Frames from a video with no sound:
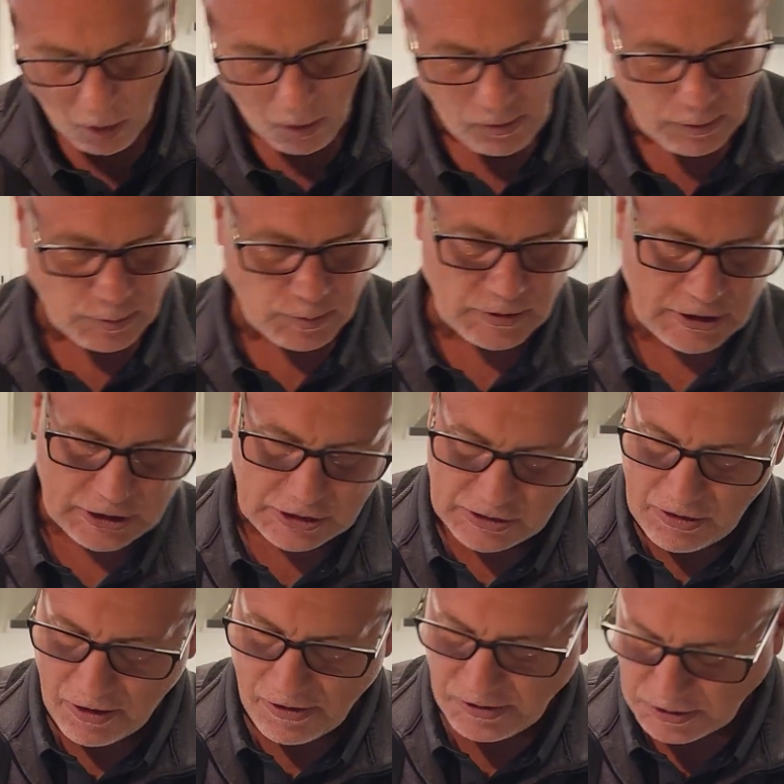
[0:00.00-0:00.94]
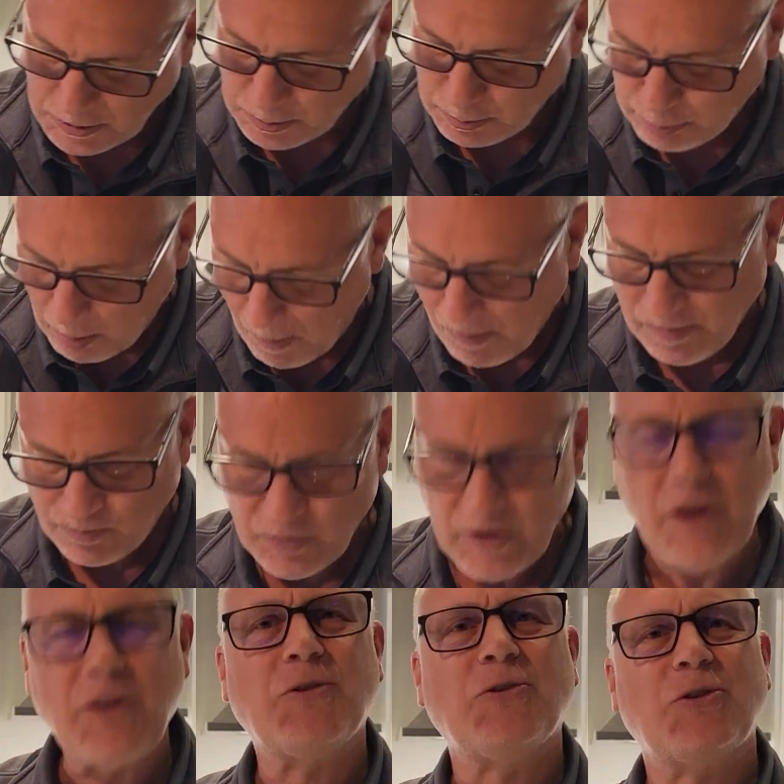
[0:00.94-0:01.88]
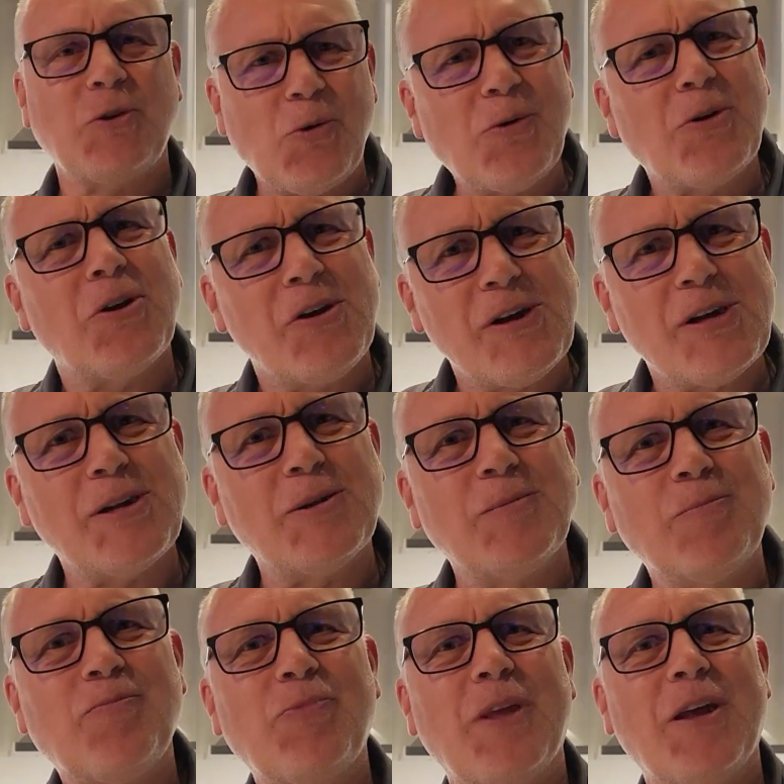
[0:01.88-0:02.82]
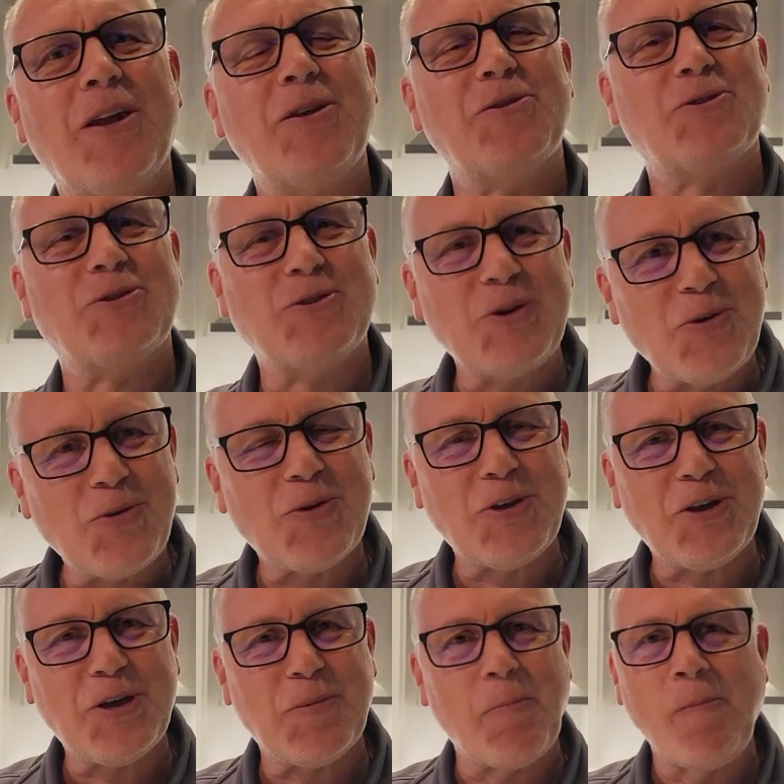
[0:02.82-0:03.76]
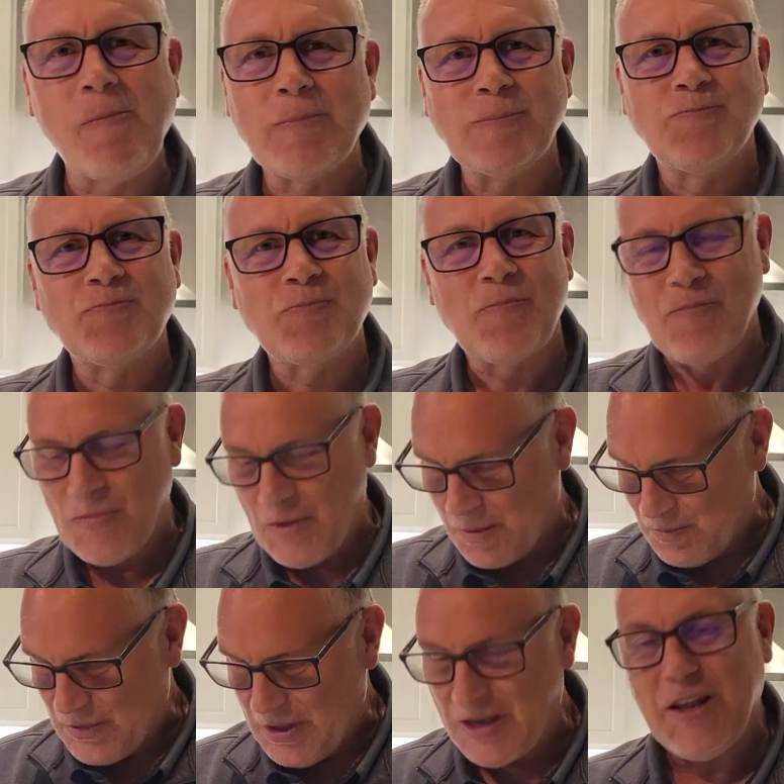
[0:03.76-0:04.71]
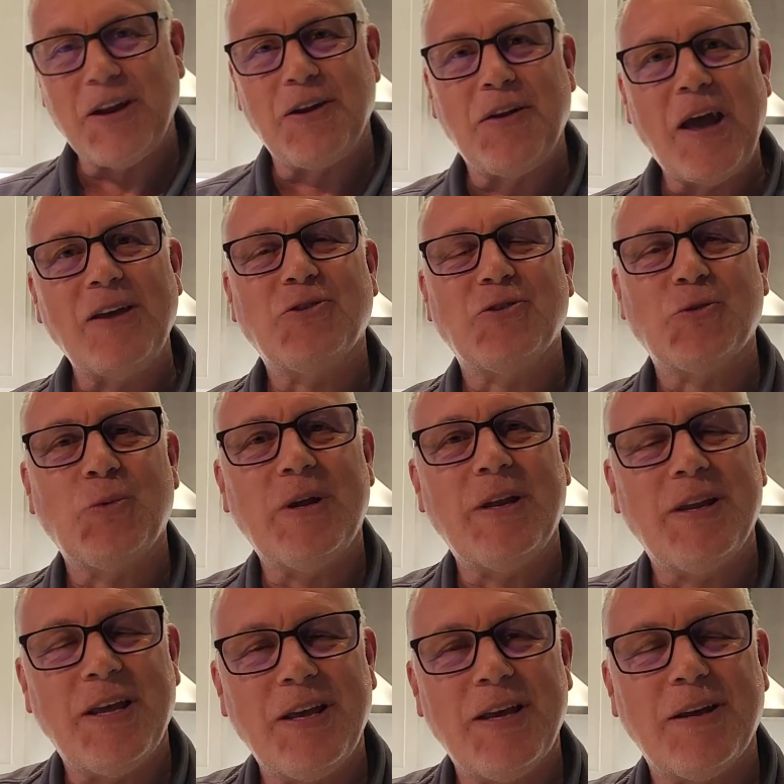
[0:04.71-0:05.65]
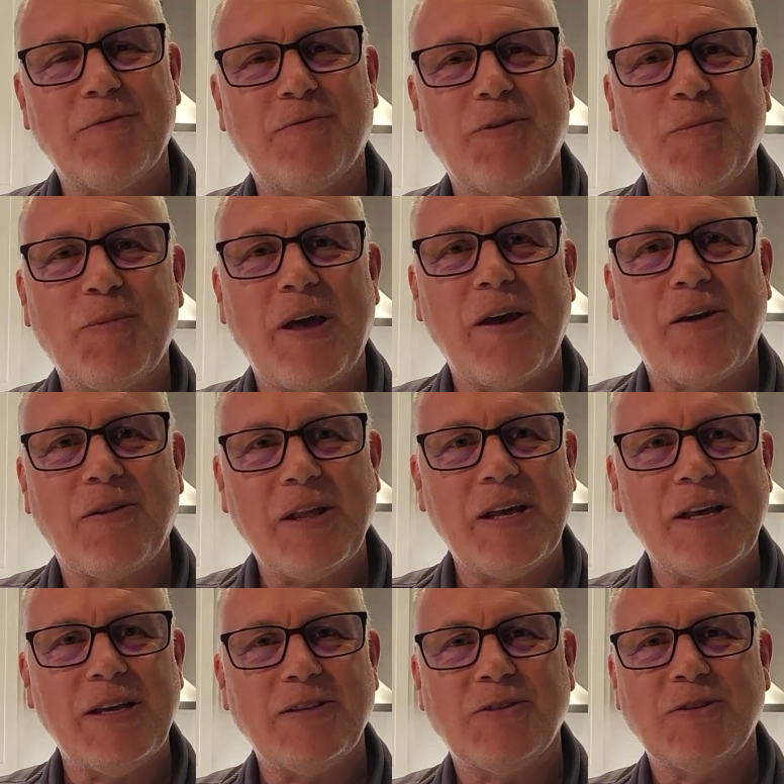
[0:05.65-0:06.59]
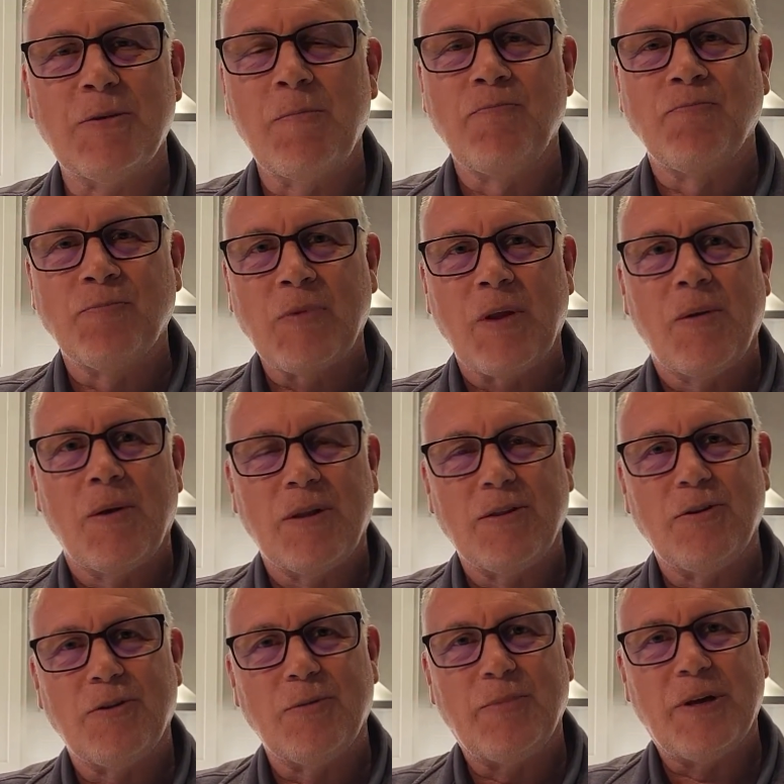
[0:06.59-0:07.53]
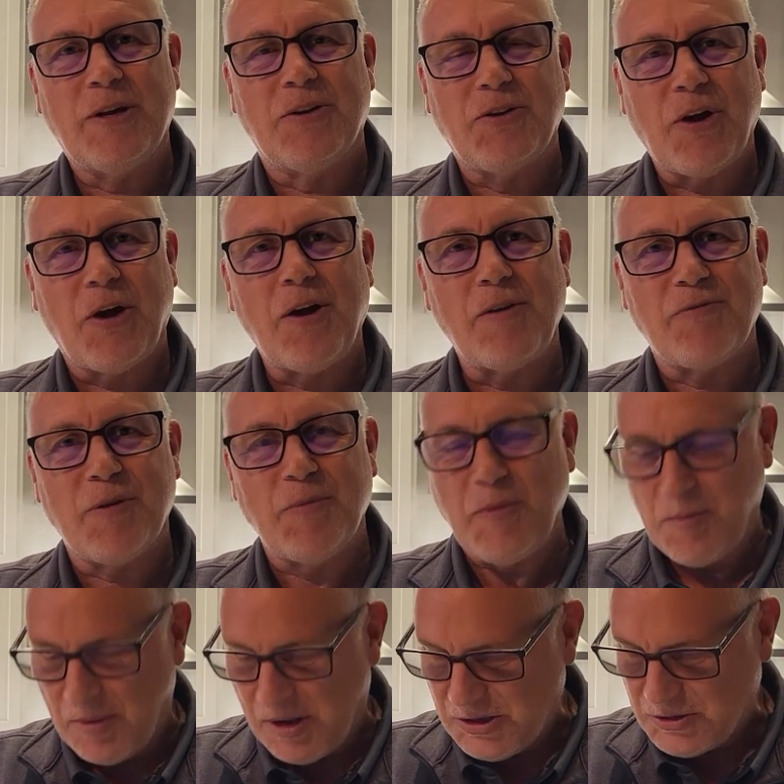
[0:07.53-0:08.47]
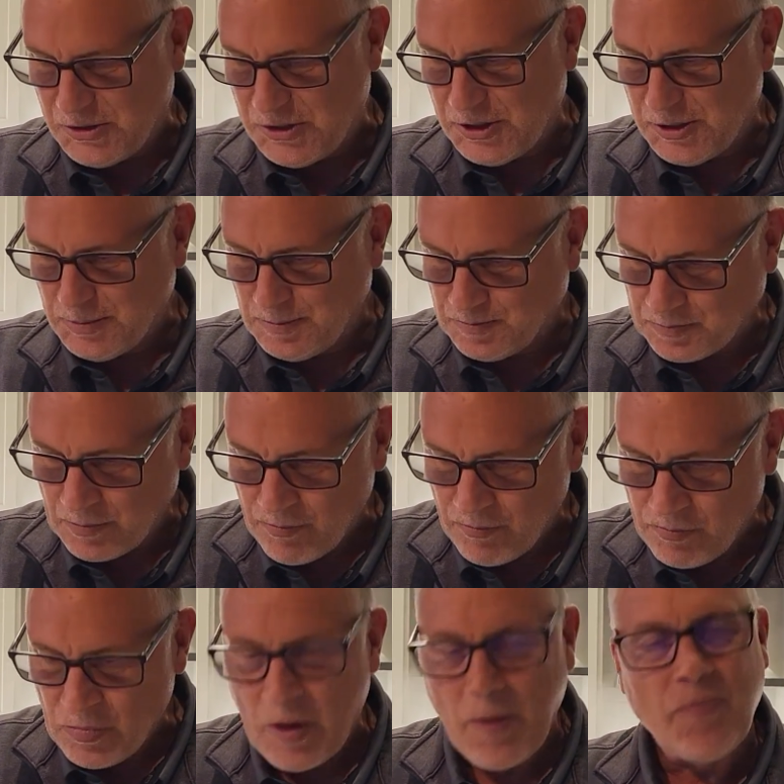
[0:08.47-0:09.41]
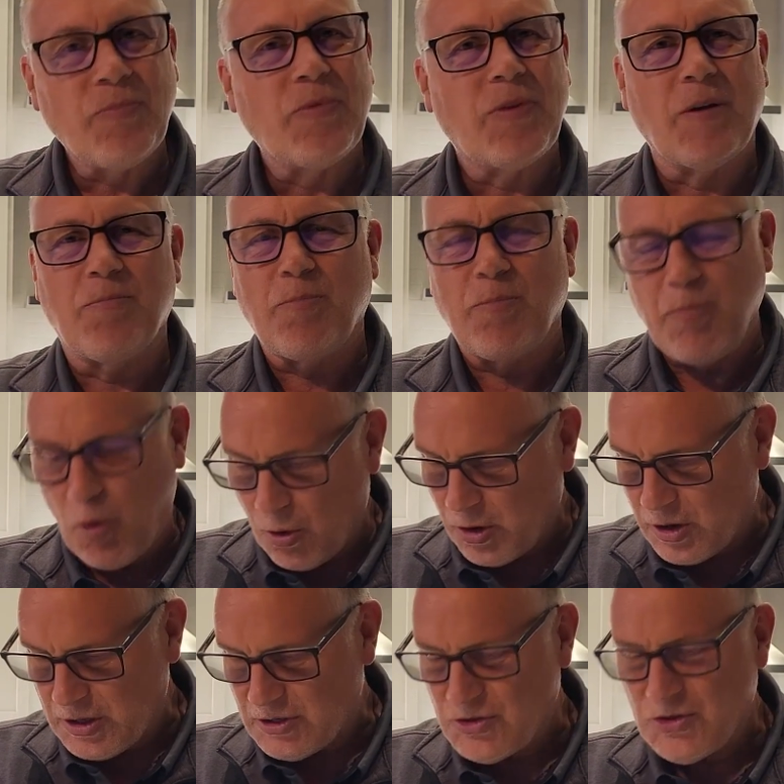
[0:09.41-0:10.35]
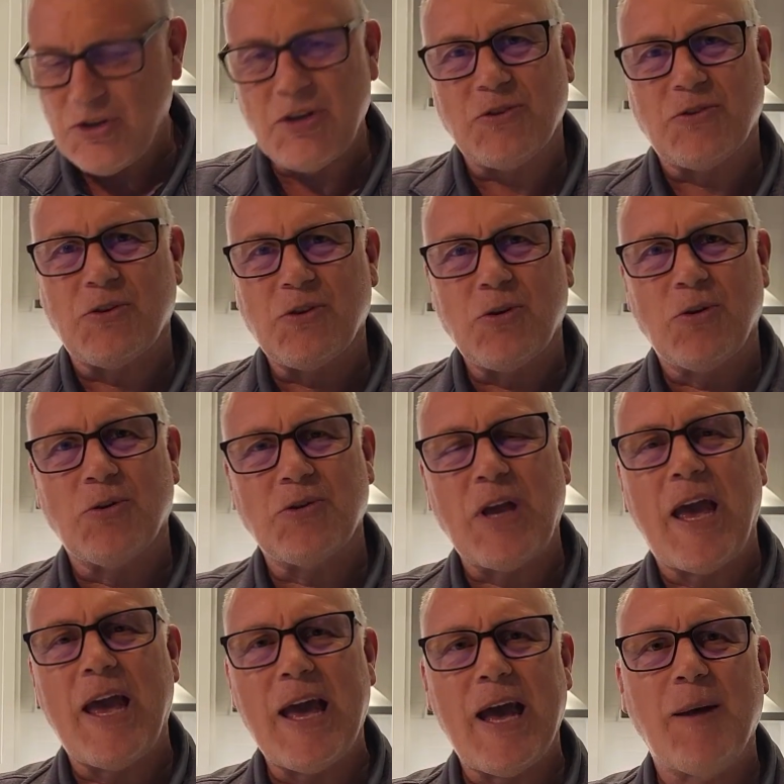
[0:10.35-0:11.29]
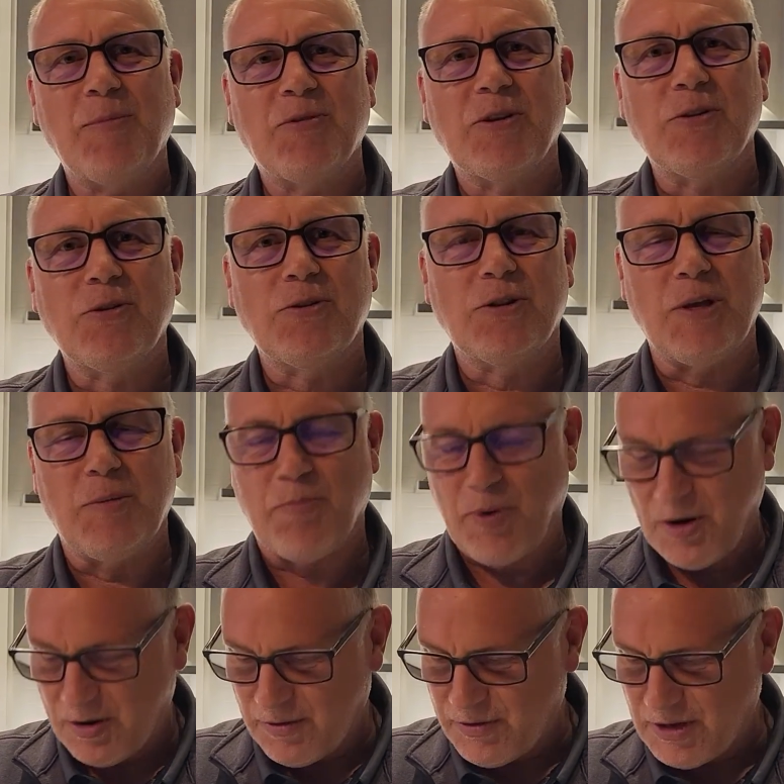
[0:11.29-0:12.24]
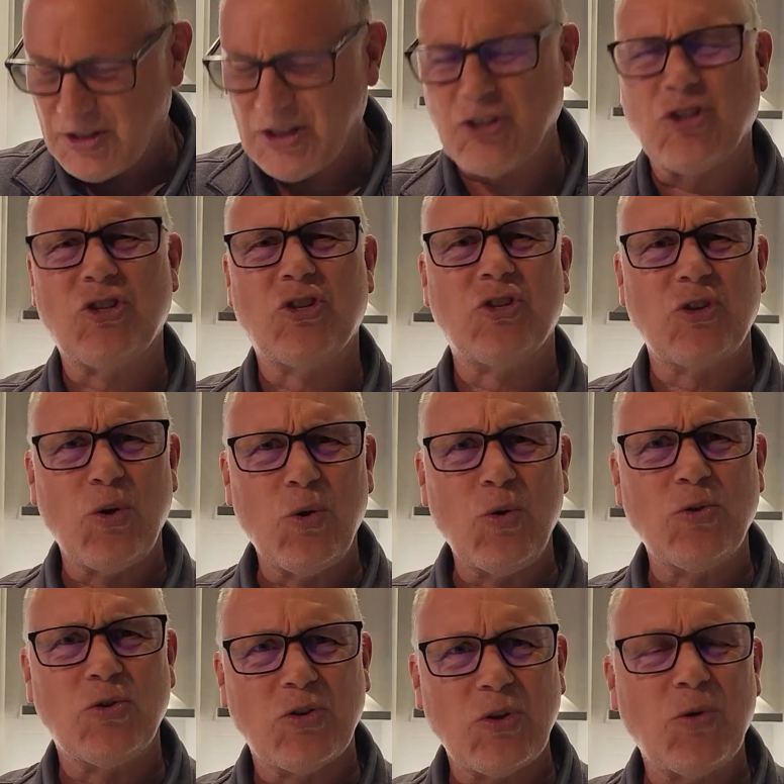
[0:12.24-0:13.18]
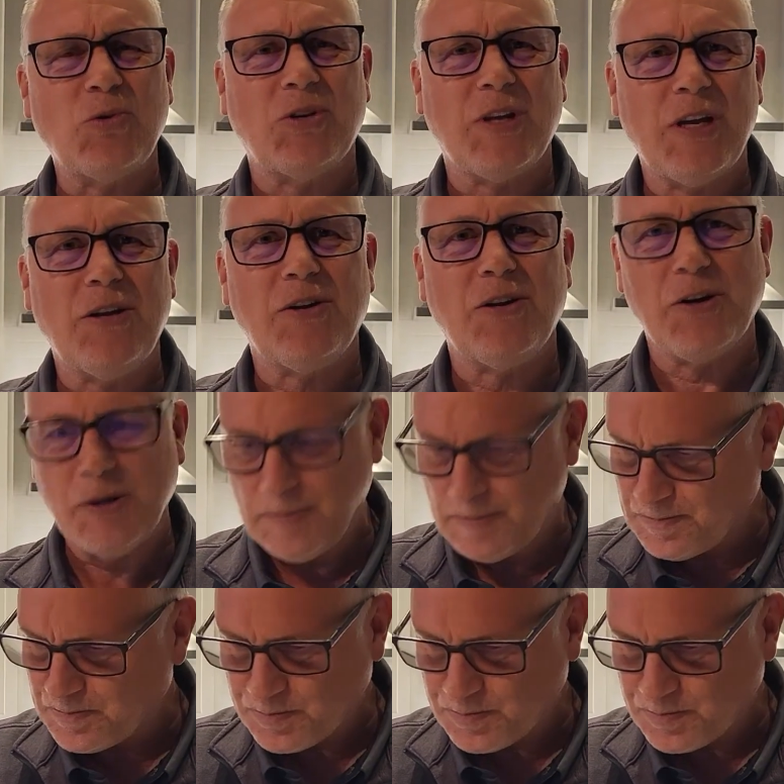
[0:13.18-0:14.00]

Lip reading: Oh my goodness, that is so good. It is so good. You get a nice sweet hit from that glaze, a little bit of tart from the mustard. The pork is just cooked absolutely perfect. It's so tender.